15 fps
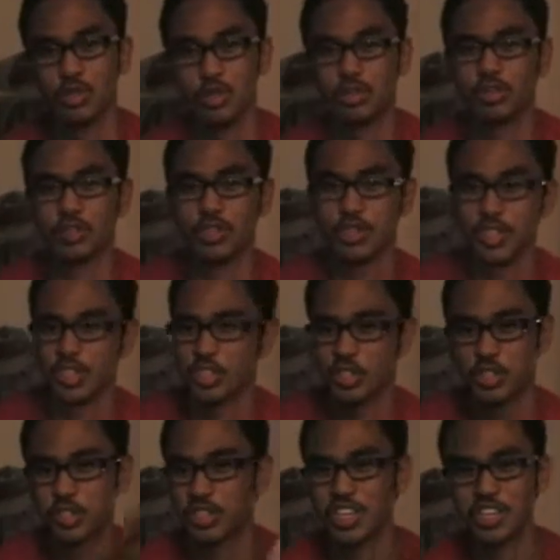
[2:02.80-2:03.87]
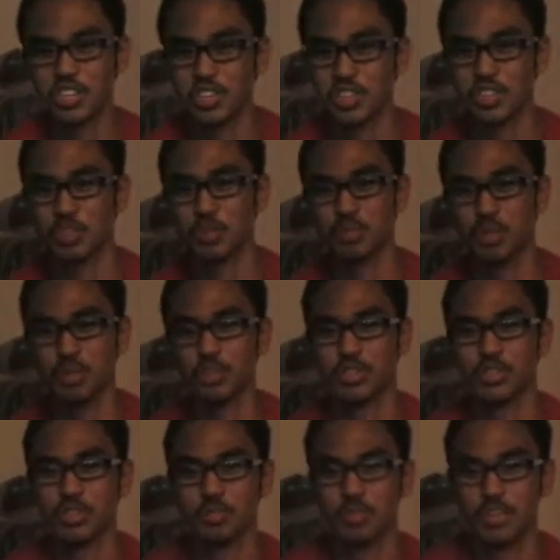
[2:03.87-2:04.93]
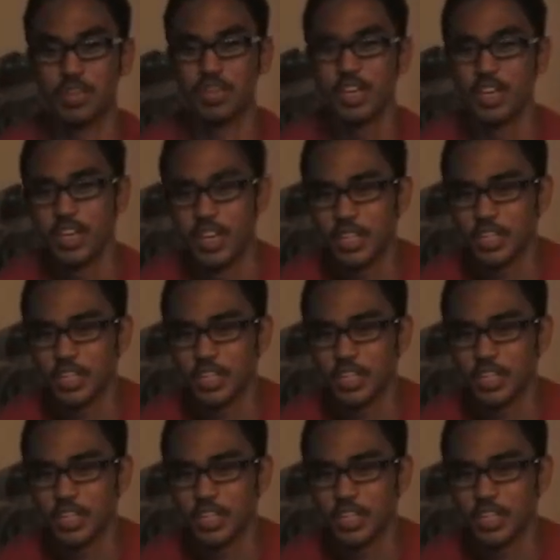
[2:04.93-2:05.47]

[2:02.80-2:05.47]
story to it. It's just explosions, but